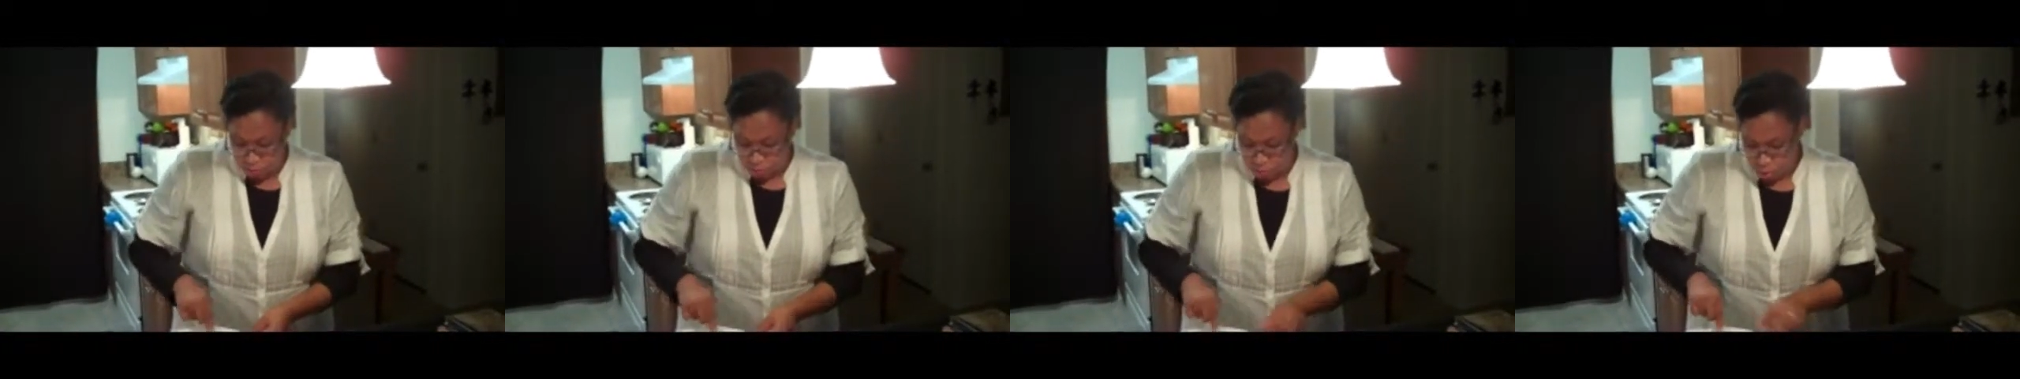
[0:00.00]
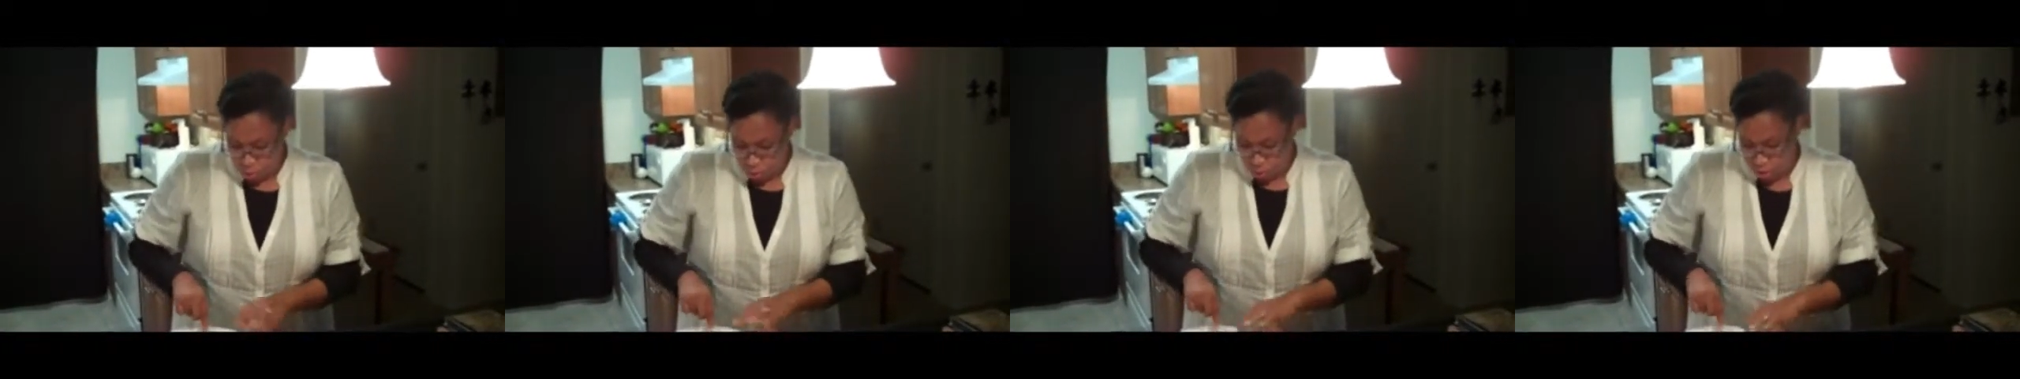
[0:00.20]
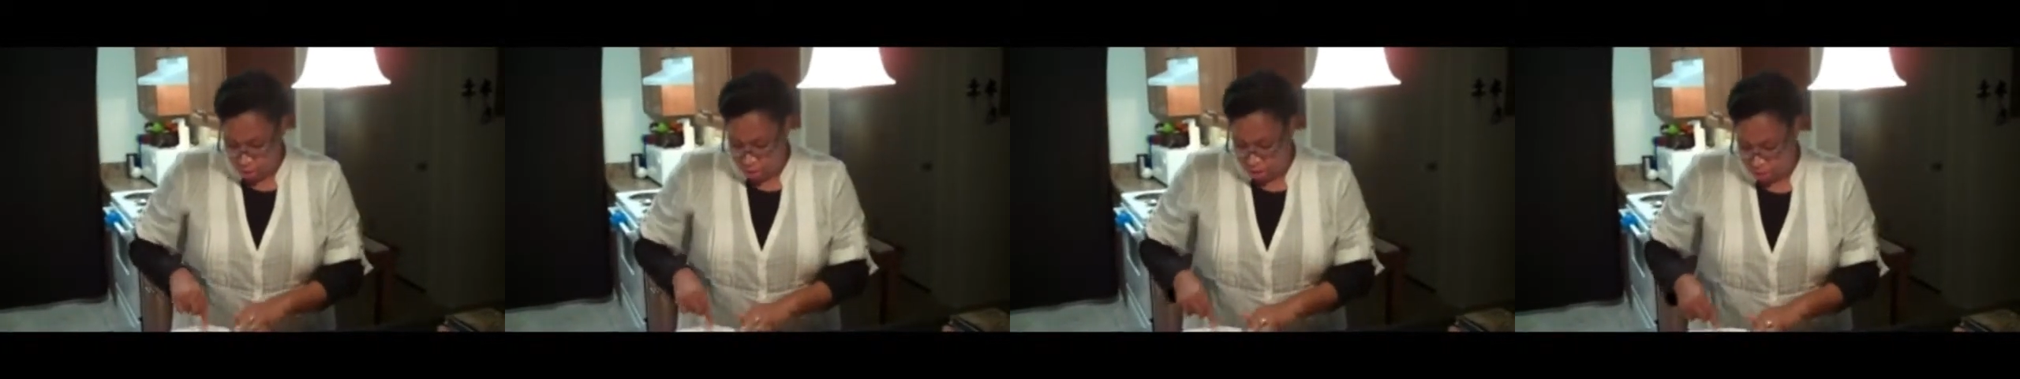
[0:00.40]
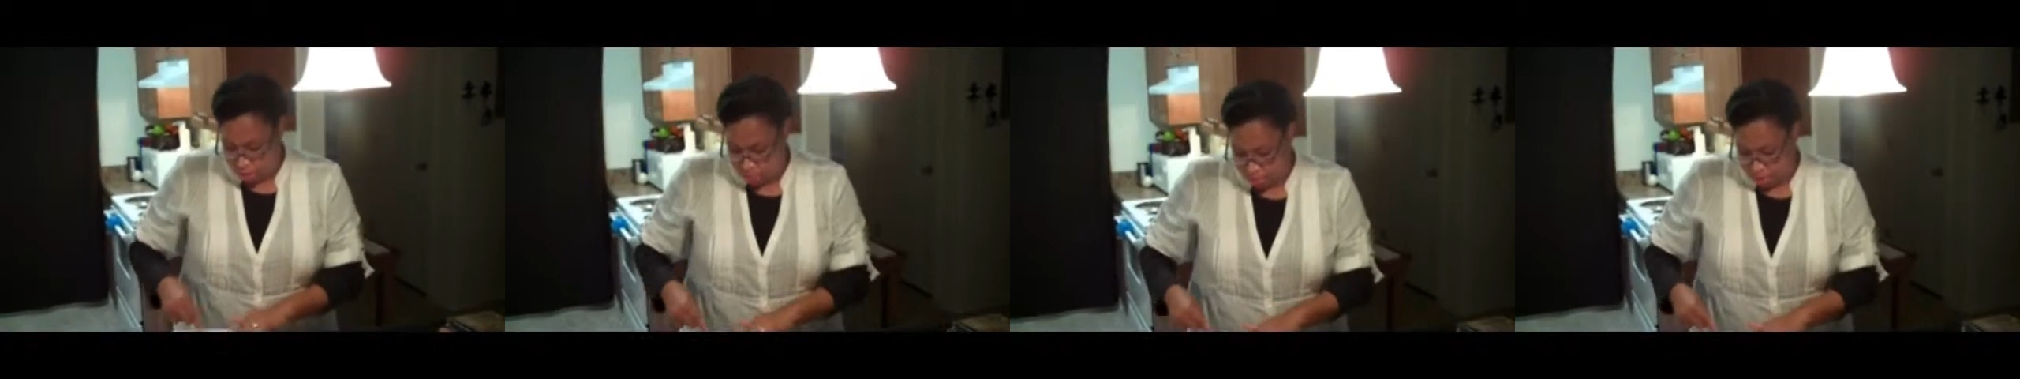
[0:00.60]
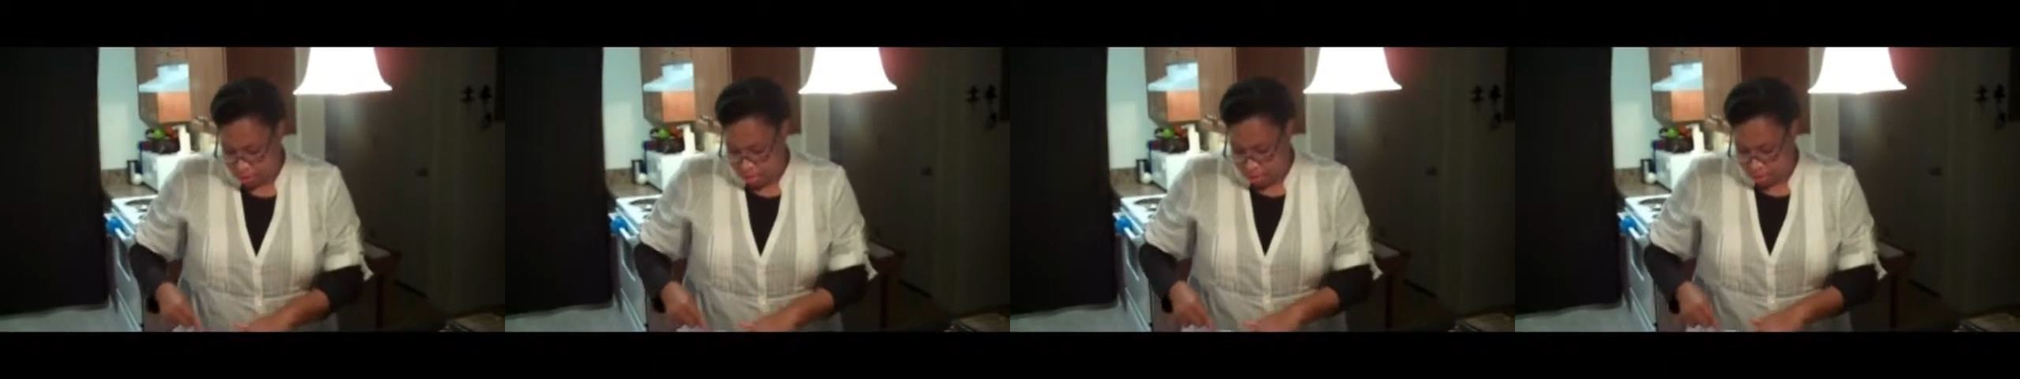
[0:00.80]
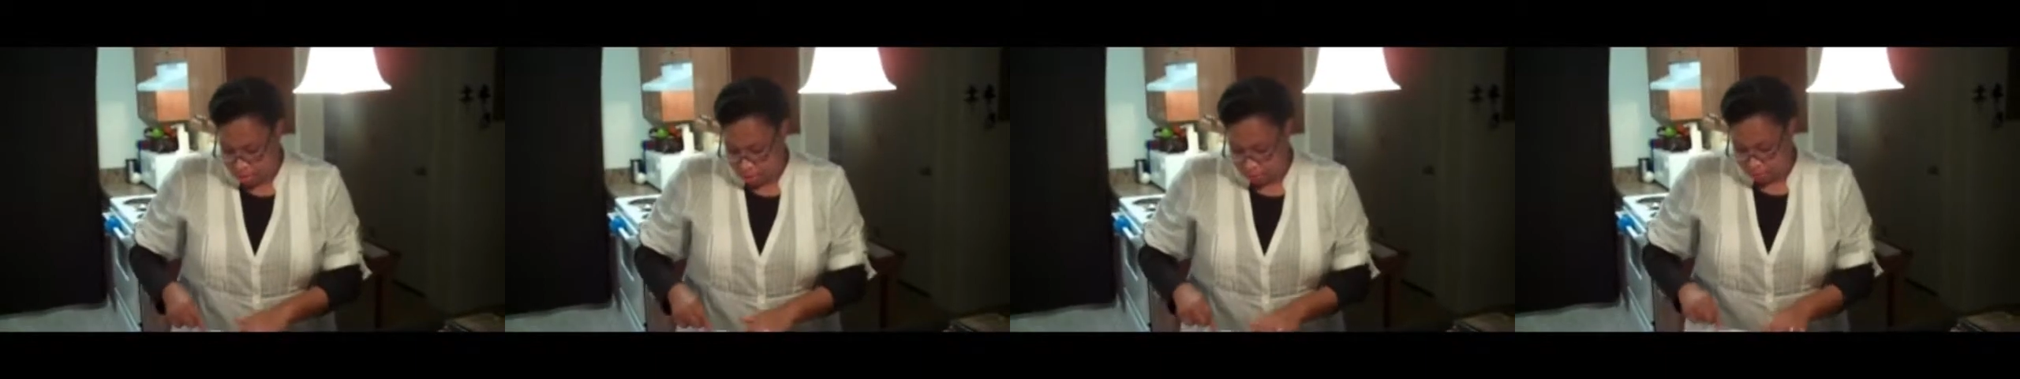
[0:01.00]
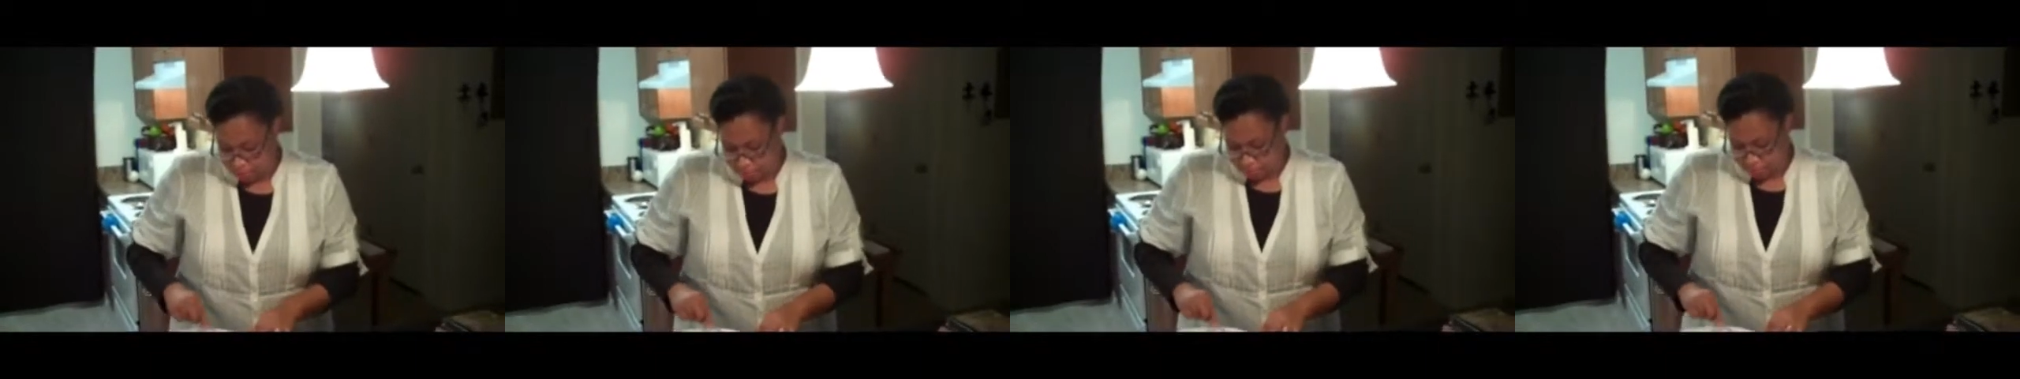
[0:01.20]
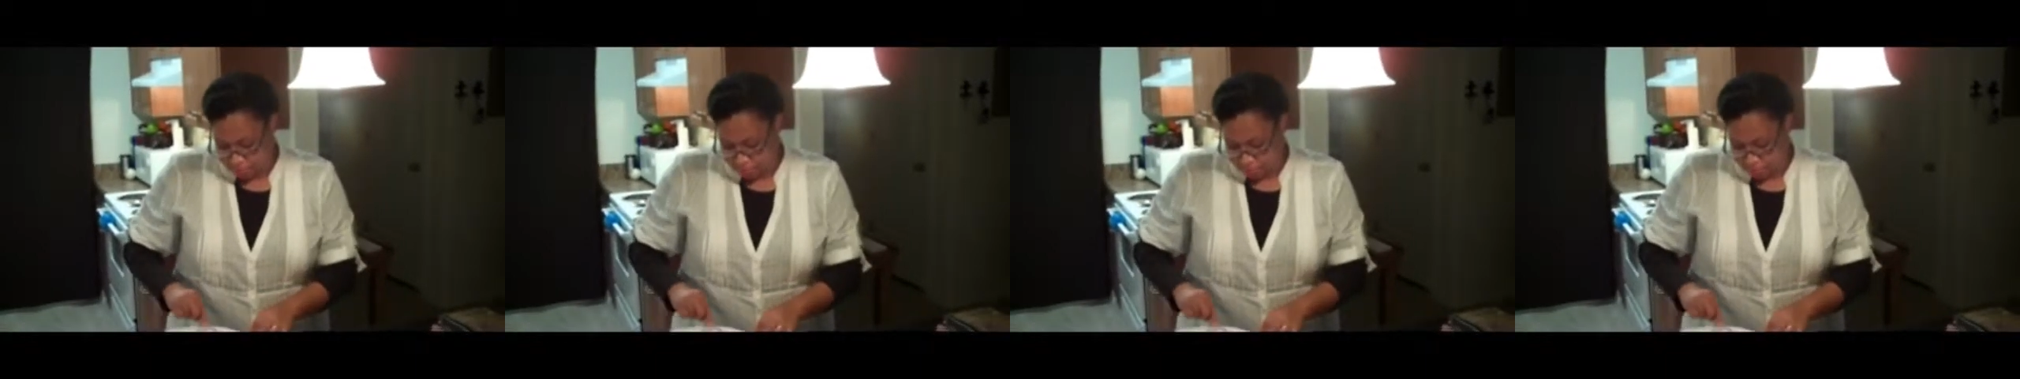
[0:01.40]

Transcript: when we come back,